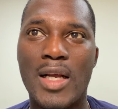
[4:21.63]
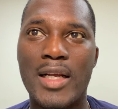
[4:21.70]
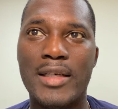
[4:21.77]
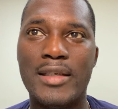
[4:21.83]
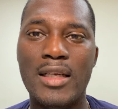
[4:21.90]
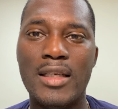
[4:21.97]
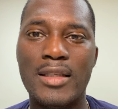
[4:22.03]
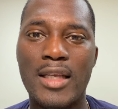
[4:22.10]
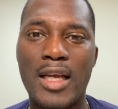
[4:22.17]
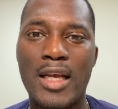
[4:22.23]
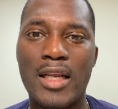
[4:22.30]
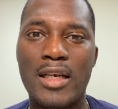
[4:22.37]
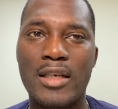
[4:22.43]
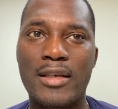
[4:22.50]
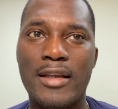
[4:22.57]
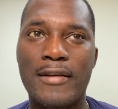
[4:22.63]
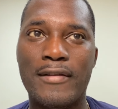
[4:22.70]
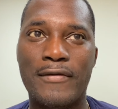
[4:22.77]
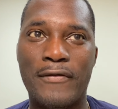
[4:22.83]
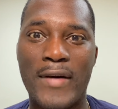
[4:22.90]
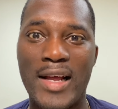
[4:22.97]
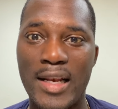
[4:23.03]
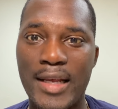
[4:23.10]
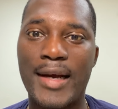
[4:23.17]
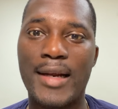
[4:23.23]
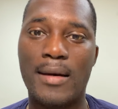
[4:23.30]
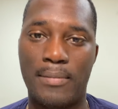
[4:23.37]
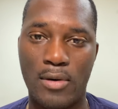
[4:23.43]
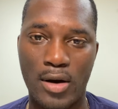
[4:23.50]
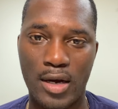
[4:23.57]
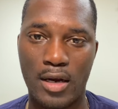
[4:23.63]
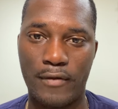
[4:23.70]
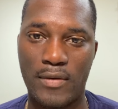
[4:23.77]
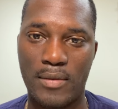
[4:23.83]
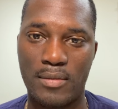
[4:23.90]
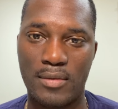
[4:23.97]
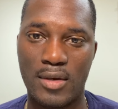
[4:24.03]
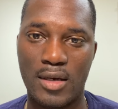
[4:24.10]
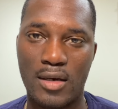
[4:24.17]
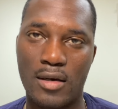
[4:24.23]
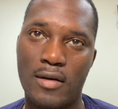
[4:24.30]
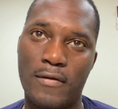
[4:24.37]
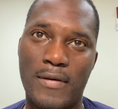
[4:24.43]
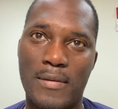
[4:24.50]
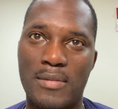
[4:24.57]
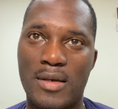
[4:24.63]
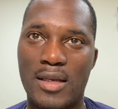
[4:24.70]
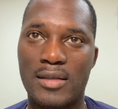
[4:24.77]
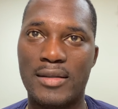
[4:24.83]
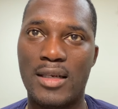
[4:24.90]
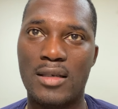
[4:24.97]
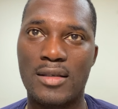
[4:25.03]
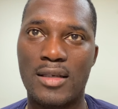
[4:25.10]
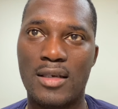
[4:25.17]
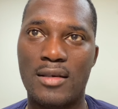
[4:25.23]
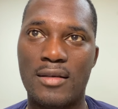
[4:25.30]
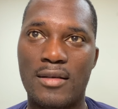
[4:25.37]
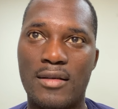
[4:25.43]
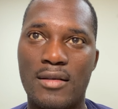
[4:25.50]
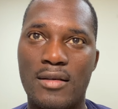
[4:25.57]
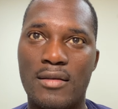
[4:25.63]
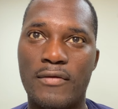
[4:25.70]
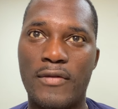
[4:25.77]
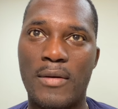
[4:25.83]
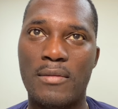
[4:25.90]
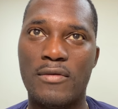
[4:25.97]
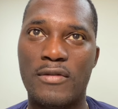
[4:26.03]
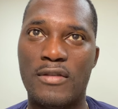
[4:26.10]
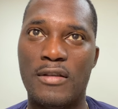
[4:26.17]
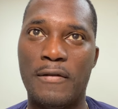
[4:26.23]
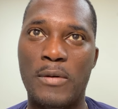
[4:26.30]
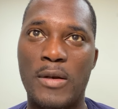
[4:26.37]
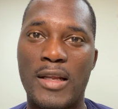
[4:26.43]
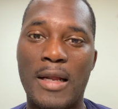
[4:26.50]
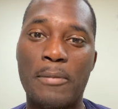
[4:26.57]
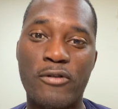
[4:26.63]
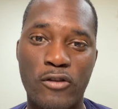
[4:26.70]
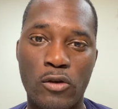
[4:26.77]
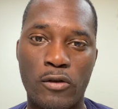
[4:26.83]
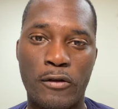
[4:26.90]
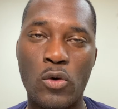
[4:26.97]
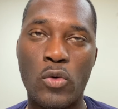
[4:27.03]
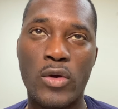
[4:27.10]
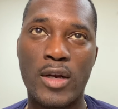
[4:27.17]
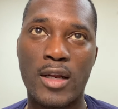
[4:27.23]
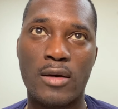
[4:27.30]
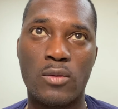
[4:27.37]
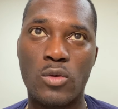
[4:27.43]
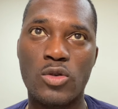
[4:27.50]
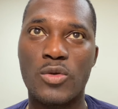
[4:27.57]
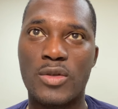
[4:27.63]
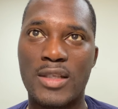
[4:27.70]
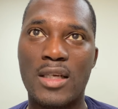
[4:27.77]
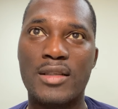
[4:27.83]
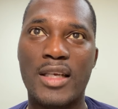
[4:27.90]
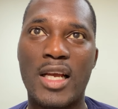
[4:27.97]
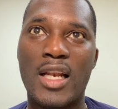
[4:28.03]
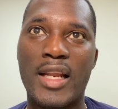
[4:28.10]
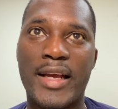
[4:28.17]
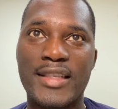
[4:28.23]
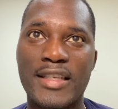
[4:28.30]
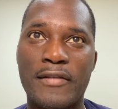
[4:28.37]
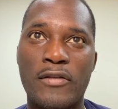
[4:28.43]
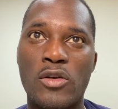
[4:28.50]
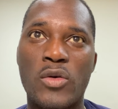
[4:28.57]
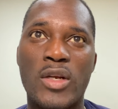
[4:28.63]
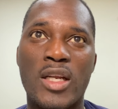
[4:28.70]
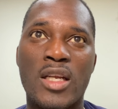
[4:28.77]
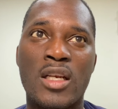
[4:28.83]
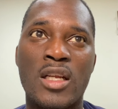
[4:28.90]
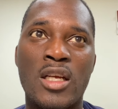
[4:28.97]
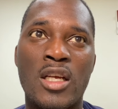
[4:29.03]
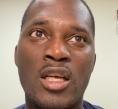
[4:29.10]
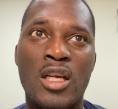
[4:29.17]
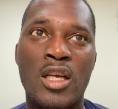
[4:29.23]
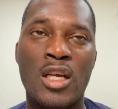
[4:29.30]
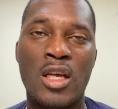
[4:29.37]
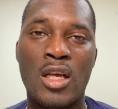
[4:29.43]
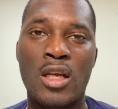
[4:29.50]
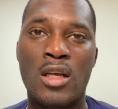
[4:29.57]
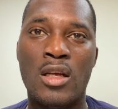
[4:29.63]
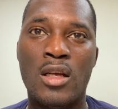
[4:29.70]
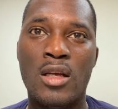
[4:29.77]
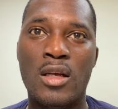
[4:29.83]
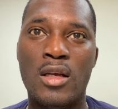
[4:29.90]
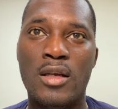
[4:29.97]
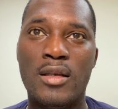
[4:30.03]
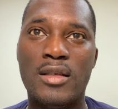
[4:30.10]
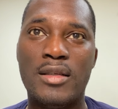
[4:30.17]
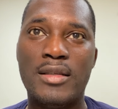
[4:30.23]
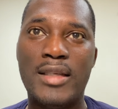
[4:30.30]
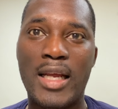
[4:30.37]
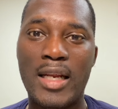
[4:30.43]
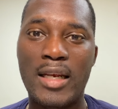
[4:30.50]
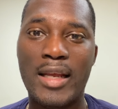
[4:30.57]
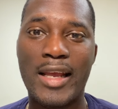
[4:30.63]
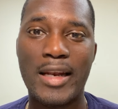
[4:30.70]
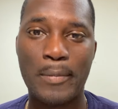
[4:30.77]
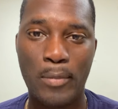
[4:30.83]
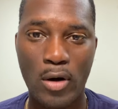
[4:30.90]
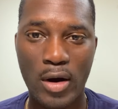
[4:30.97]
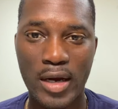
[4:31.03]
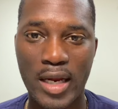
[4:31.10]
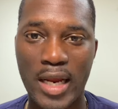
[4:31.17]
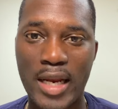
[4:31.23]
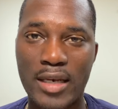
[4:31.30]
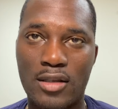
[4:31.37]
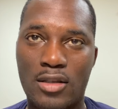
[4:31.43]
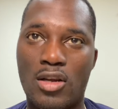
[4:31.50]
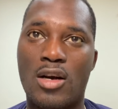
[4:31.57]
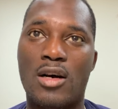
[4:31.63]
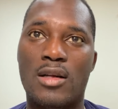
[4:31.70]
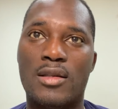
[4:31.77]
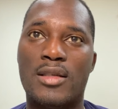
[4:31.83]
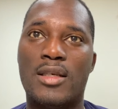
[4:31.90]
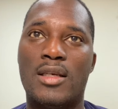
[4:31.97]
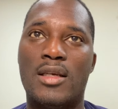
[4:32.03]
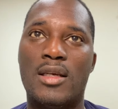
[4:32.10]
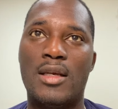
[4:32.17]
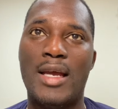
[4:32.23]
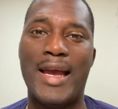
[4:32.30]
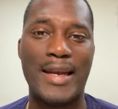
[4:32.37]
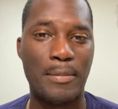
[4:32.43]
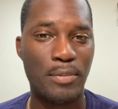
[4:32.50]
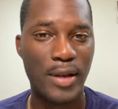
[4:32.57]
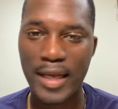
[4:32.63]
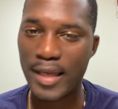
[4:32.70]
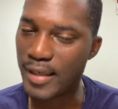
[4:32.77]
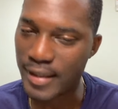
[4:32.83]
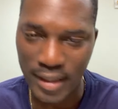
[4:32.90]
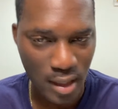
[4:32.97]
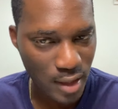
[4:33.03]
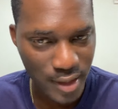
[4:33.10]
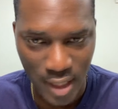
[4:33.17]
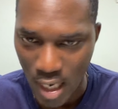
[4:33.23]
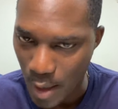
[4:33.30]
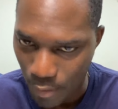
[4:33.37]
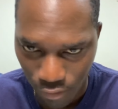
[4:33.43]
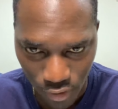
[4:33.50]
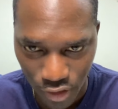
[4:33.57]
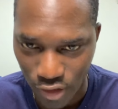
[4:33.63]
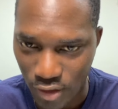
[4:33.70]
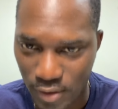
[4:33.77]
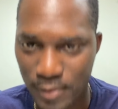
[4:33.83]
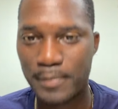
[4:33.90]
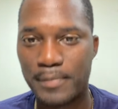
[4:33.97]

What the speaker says: they said they finally got the part in from the Delta, from the plane I flew it in, which was Delta Airlines. I flew it in. Then they get the part installed, and the plane still is not operational.